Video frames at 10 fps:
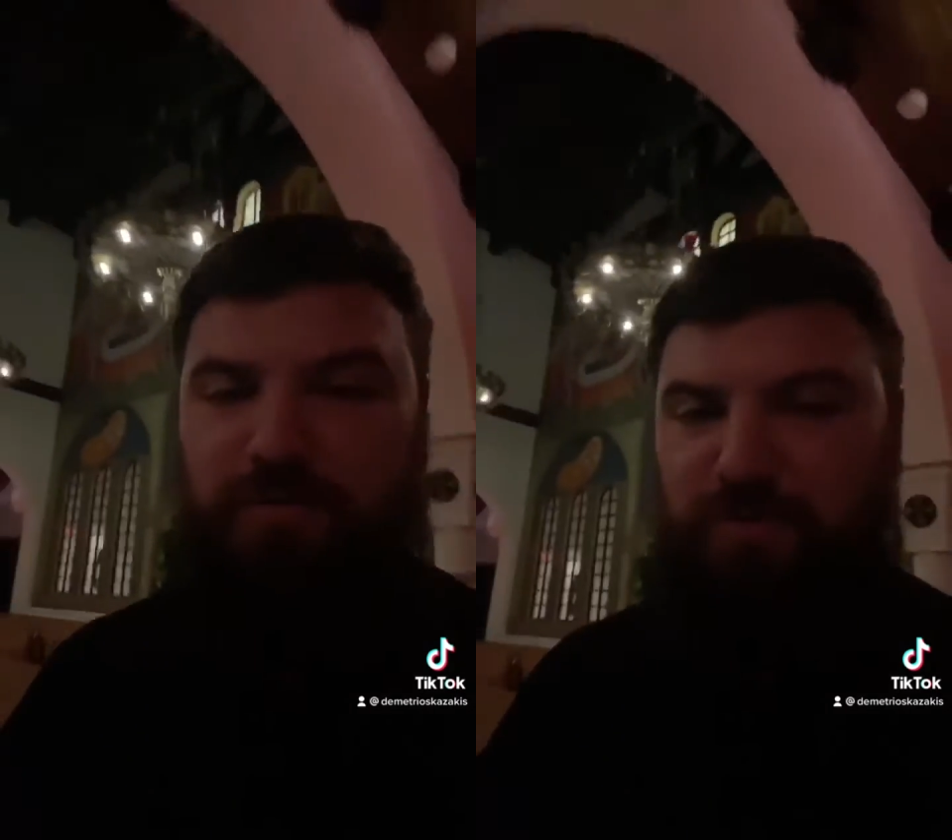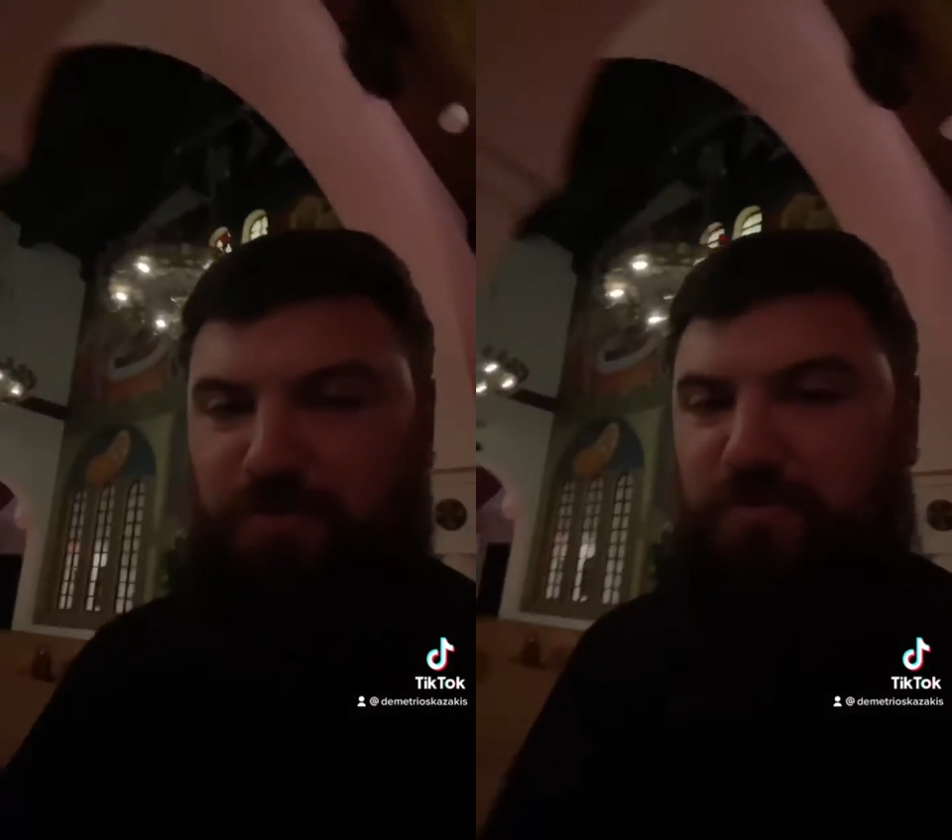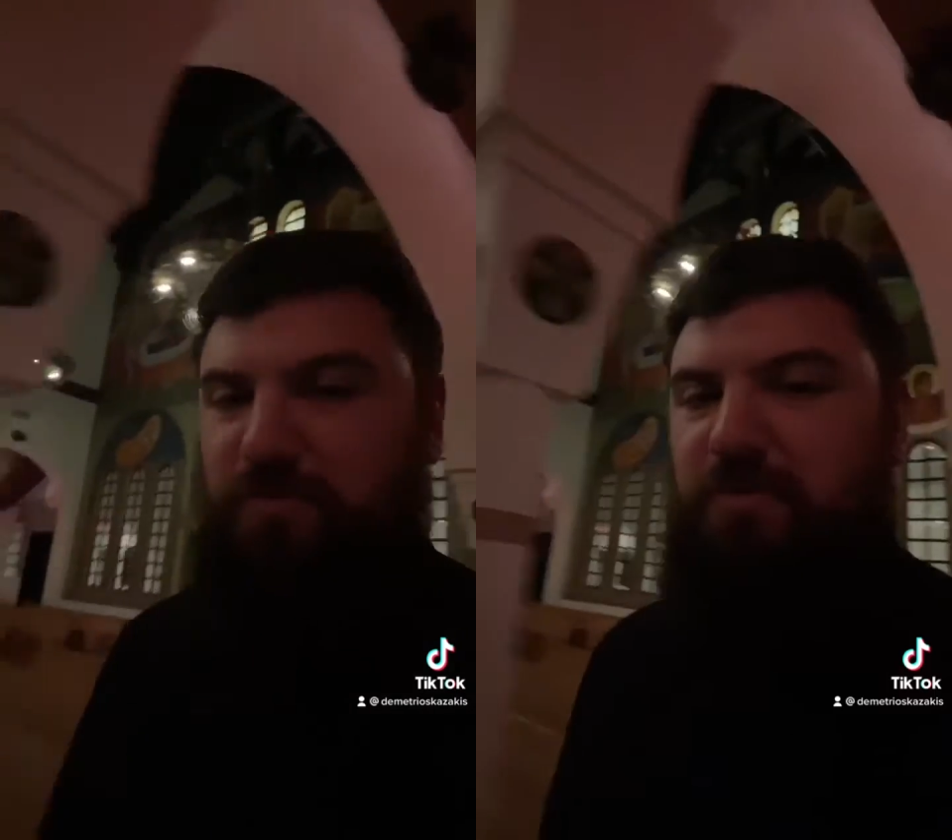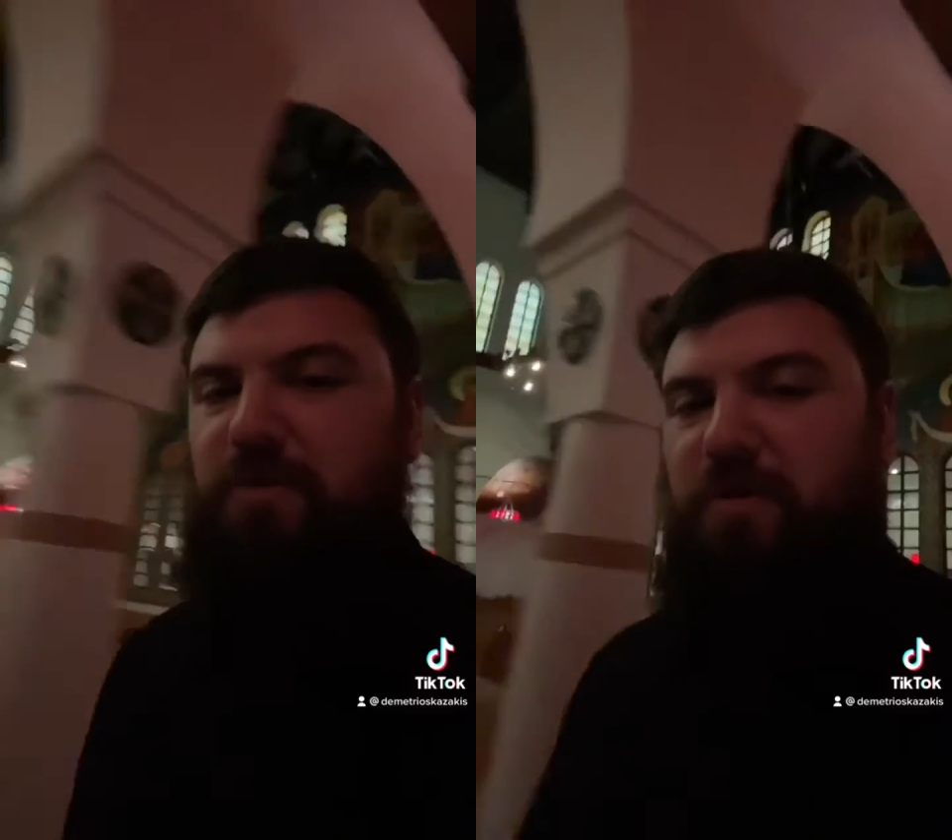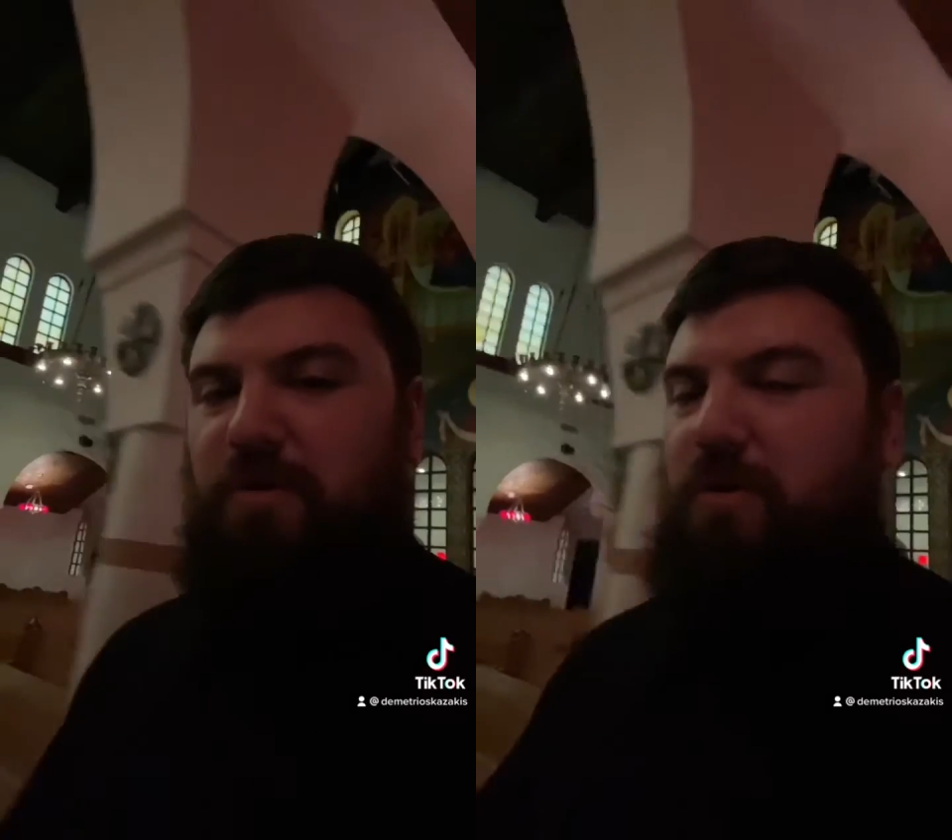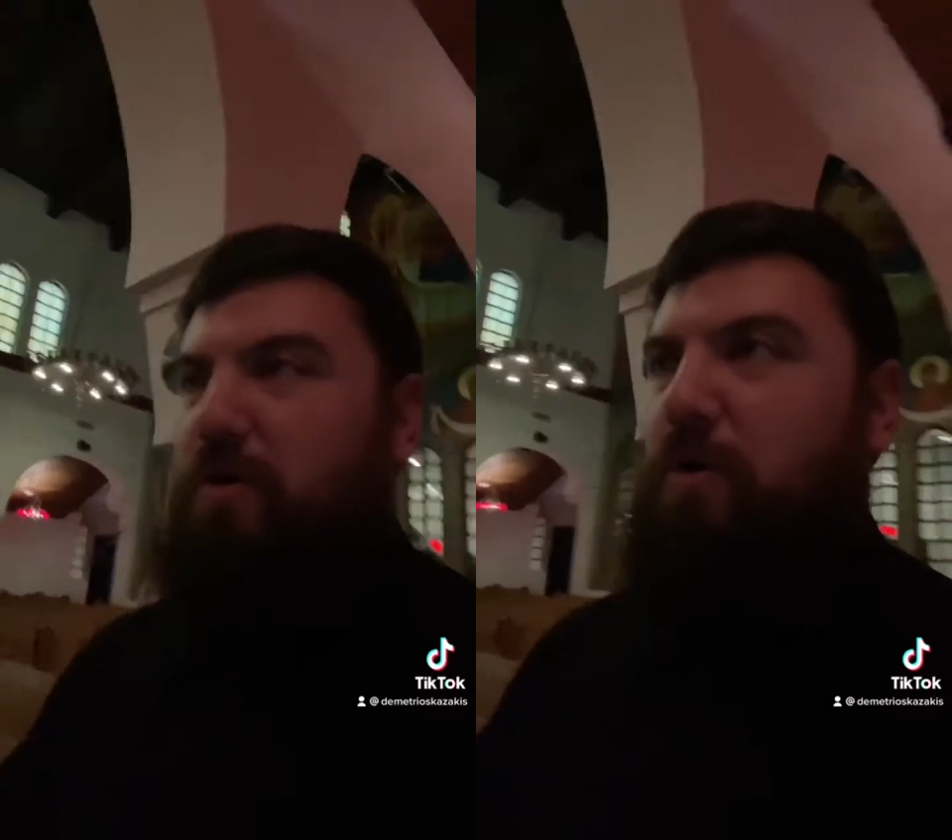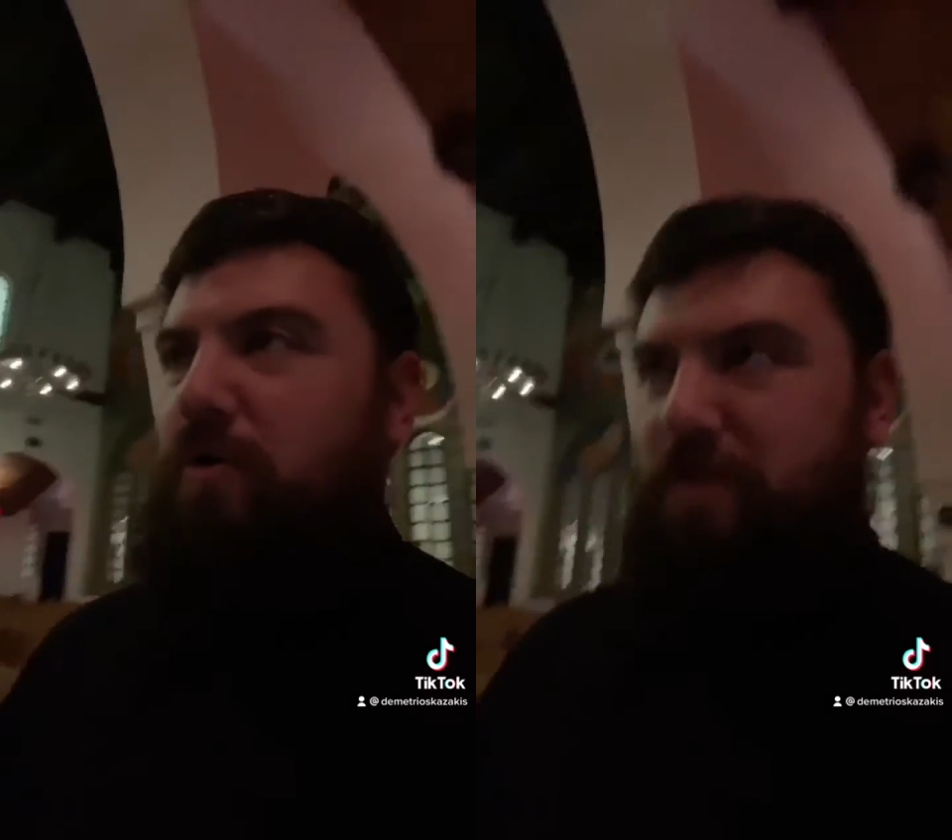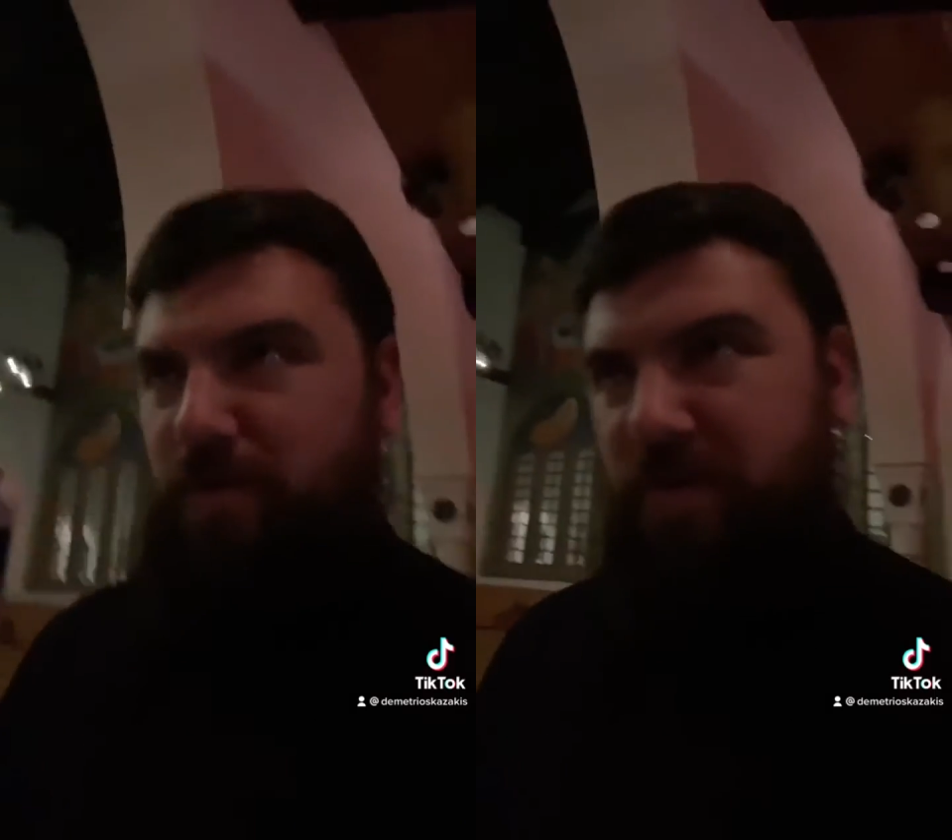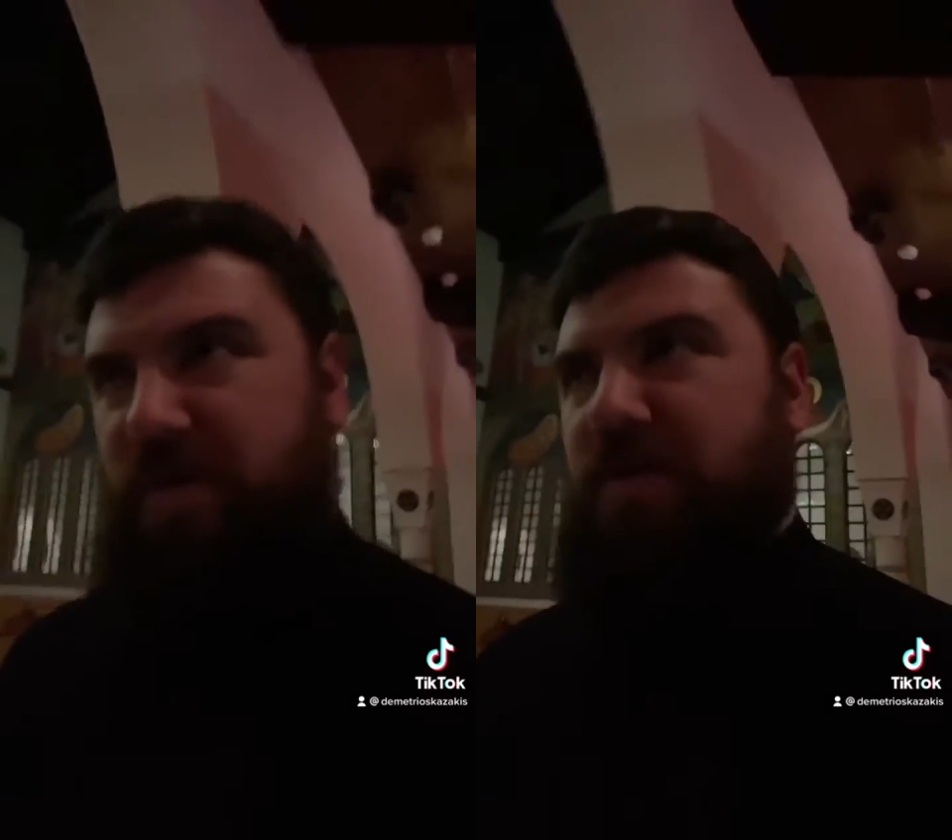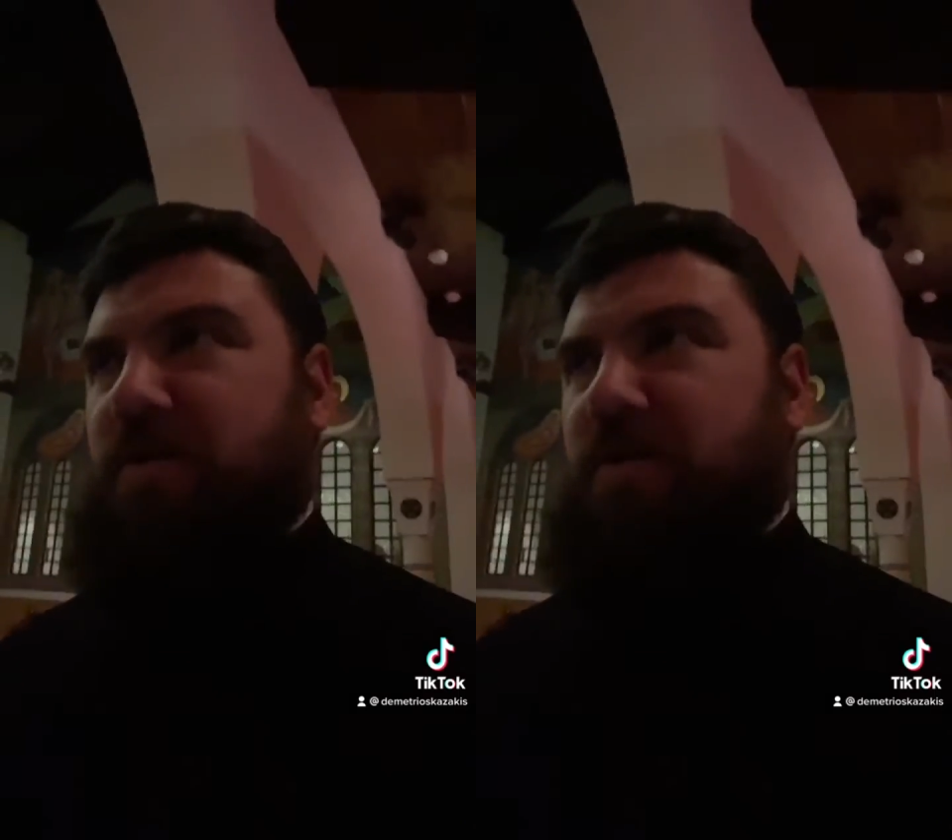to Holy Week.